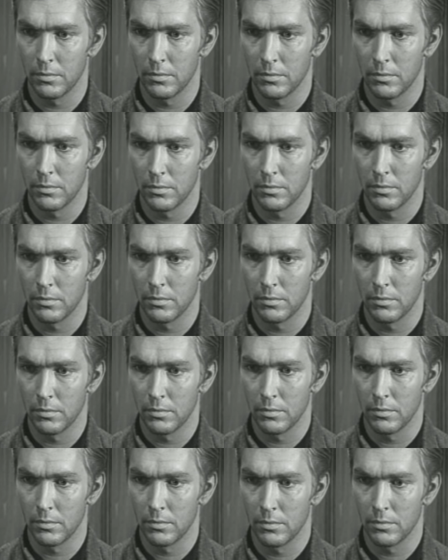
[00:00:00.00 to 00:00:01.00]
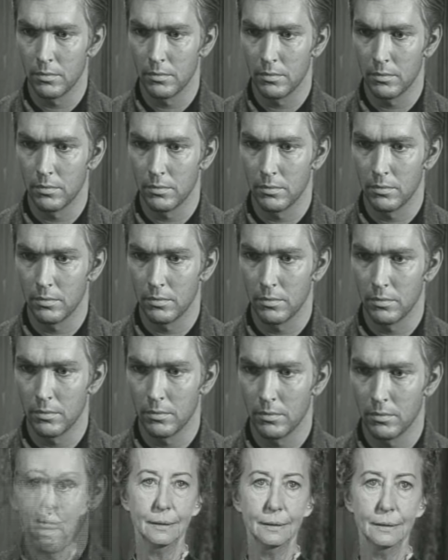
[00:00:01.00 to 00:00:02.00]
There was a flash flood.
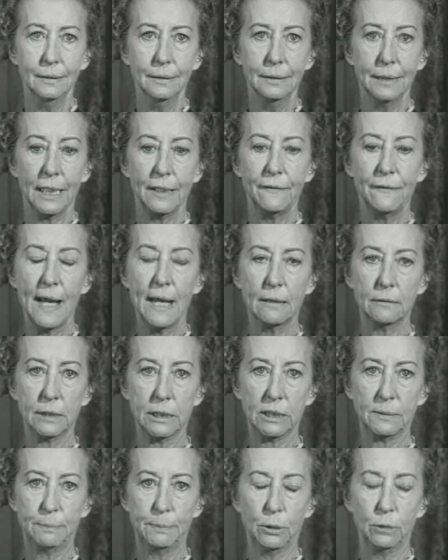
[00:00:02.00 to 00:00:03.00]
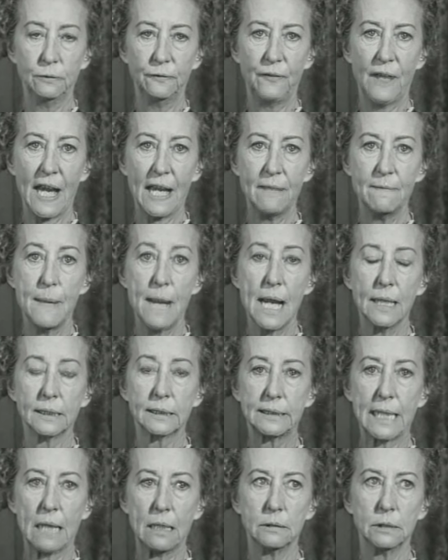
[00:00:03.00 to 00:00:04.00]
They found his boat five miles
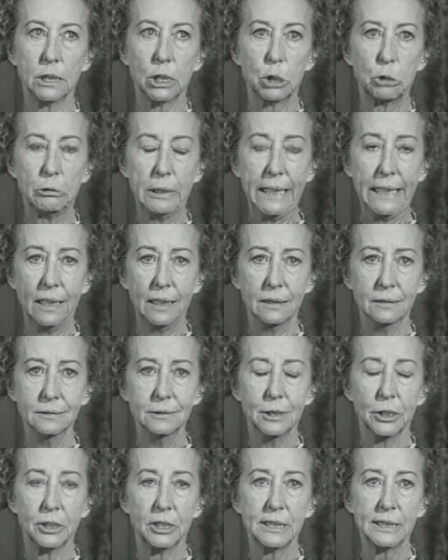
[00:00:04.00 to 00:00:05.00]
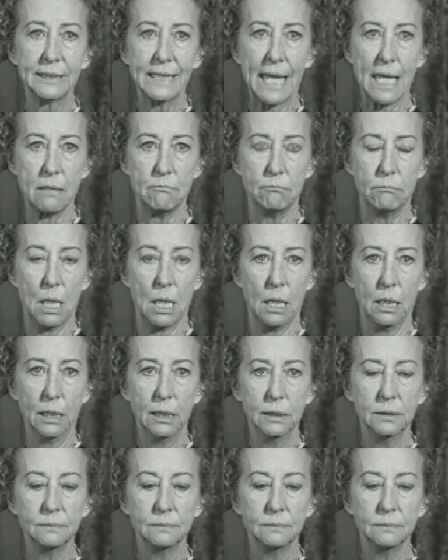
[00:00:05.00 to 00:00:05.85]
down the creek on a sandbar.